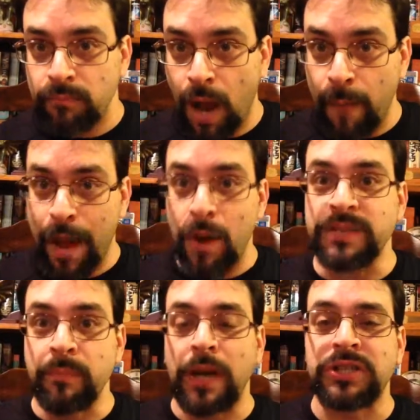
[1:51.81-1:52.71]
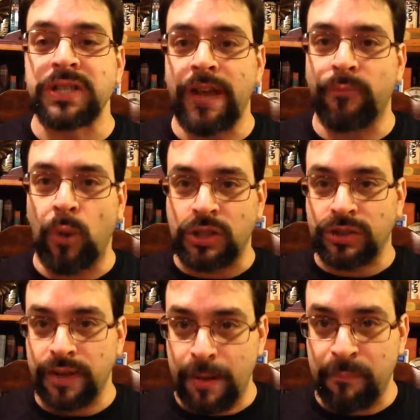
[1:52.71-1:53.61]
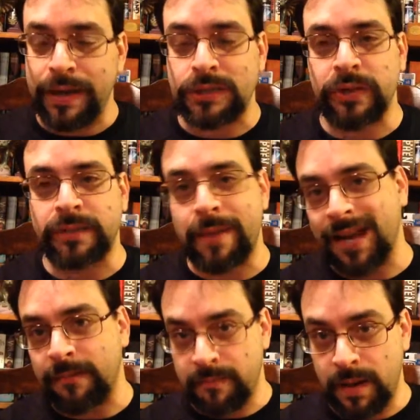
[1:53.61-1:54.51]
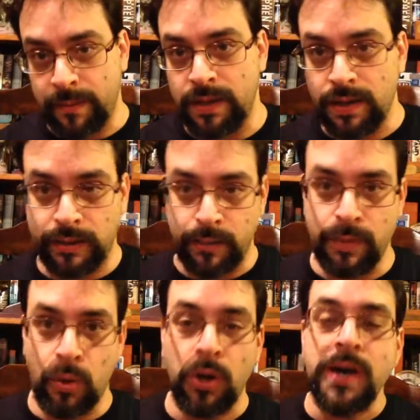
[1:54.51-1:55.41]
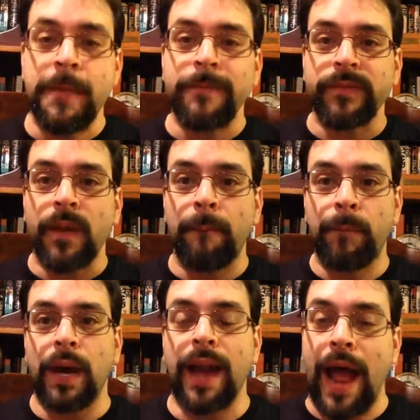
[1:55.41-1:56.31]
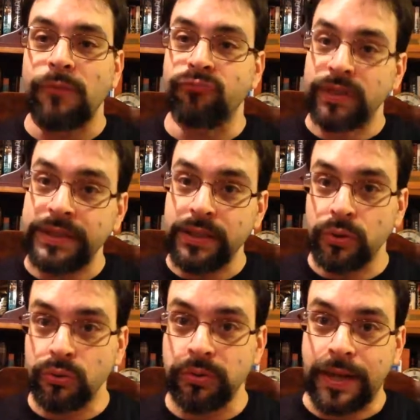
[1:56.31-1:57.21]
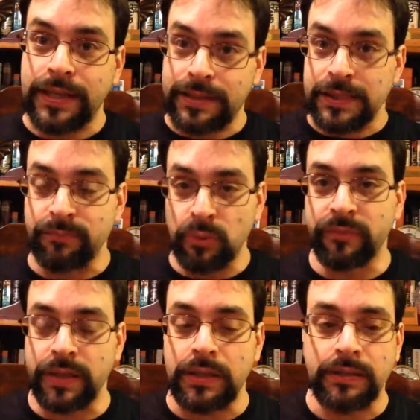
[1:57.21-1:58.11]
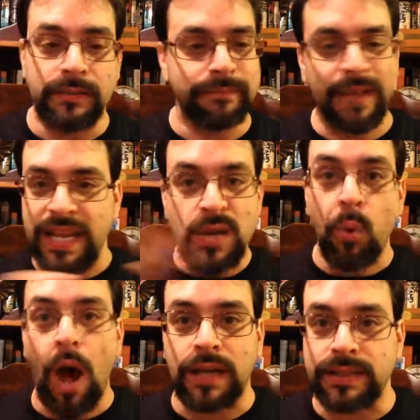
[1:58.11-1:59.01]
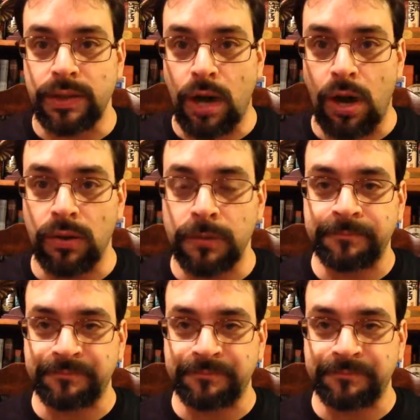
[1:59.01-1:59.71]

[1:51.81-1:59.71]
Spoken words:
about as much as I've watched Empire Strikes Back, maybe a little bit more. But I really do like this movie. Ewoks and all.